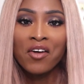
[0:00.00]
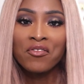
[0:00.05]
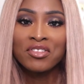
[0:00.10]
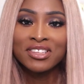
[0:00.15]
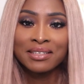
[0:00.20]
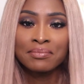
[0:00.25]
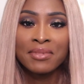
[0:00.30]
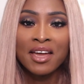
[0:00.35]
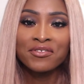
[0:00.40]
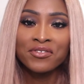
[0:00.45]

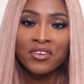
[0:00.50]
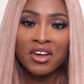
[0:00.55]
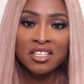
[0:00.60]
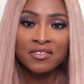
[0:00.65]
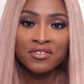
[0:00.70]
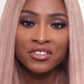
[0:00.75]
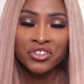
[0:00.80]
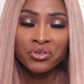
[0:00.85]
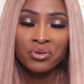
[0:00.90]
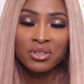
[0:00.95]
Obviously my
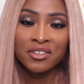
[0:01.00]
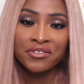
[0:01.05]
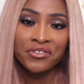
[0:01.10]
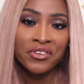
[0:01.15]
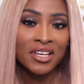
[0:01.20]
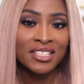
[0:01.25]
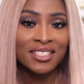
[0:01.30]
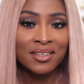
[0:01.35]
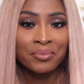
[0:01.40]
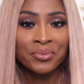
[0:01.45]
first video was a
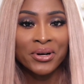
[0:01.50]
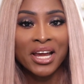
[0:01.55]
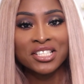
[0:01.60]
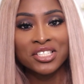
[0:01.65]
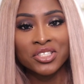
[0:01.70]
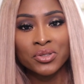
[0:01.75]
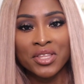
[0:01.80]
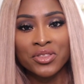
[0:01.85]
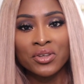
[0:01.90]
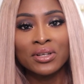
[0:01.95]
first
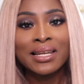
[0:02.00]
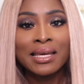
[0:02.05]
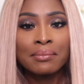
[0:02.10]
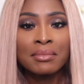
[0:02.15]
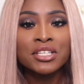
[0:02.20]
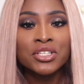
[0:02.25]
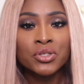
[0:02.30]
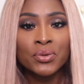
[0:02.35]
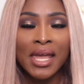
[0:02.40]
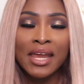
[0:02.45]
impression, so I thought let
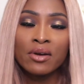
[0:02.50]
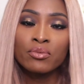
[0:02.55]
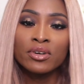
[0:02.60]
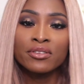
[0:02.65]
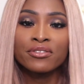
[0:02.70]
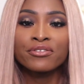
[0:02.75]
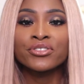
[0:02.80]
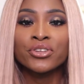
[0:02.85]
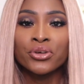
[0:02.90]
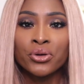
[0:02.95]
me do a
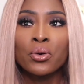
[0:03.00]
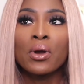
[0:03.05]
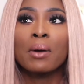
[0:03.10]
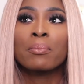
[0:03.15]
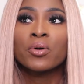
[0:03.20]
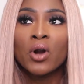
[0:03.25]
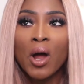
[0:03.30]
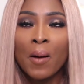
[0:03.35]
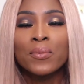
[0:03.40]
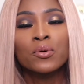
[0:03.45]
review, a
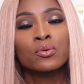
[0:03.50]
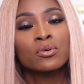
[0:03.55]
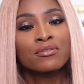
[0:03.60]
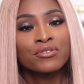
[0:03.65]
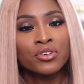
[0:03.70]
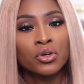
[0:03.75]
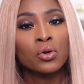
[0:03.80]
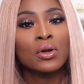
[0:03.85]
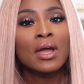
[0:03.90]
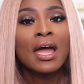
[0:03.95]
proper
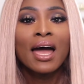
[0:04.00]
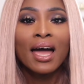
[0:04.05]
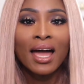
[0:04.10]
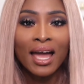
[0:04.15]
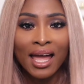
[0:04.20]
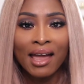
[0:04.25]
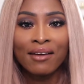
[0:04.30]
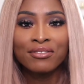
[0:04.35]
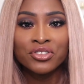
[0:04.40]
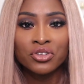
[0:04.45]
review
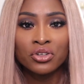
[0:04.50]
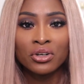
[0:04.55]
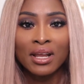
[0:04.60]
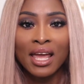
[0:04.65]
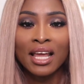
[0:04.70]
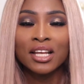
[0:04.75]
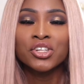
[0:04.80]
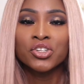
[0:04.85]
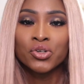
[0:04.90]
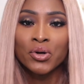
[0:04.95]
after
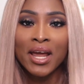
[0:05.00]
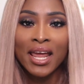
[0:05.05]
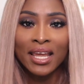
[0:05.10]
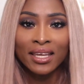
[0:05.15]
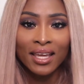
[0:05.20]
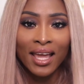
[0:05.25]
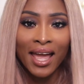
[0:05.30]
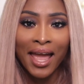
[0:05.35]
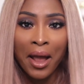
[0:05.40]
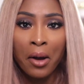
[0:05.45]
like
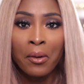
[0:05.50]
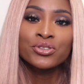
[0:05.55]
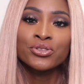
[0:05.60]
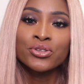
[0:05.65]
trying it out.